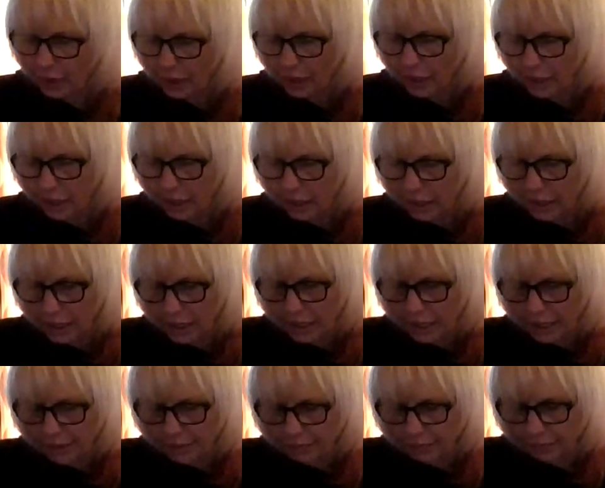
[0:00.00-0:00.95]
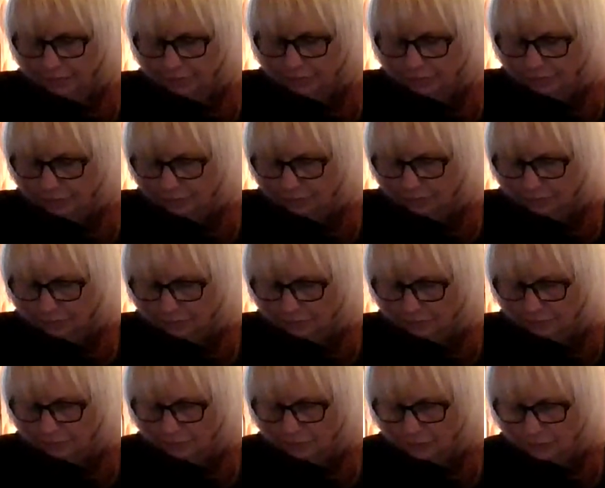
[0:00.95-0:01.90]
Alright,
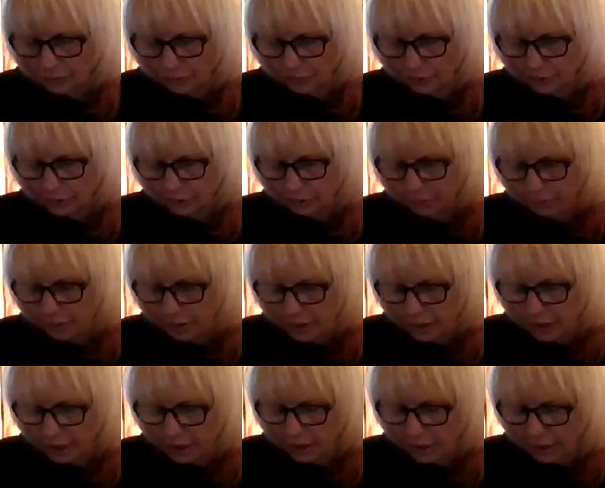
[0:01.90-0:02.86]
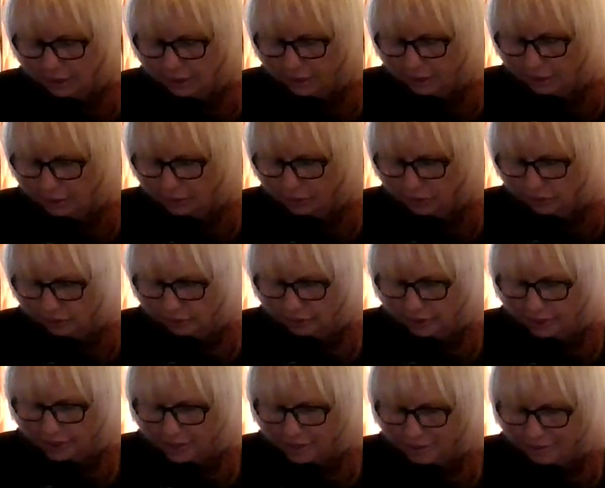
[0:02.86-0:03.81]
somebody took
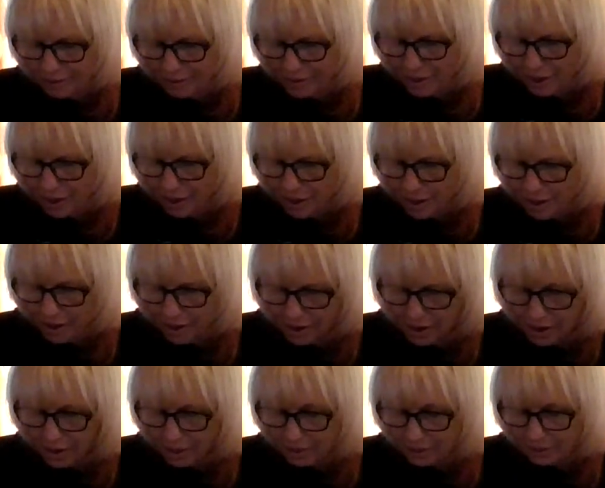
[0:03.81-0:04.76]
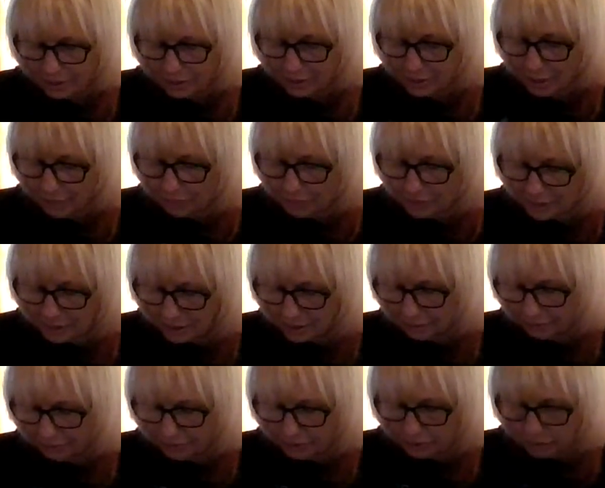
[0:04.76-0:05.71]
a step in a
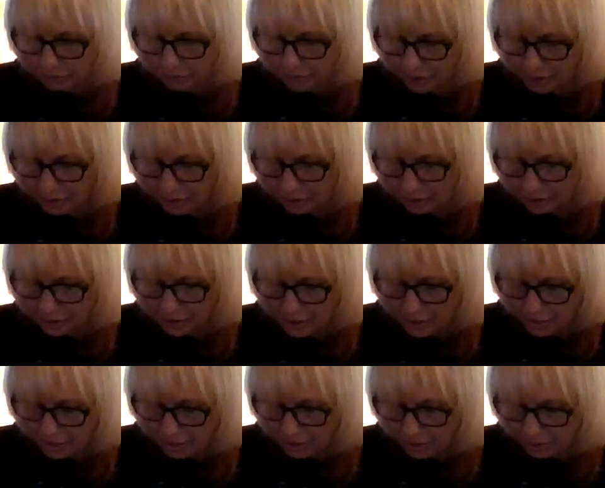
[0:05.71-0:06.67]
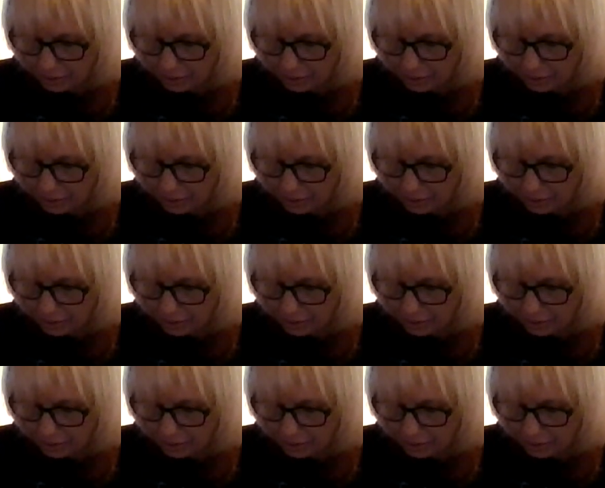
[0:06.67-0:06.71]
different direction here.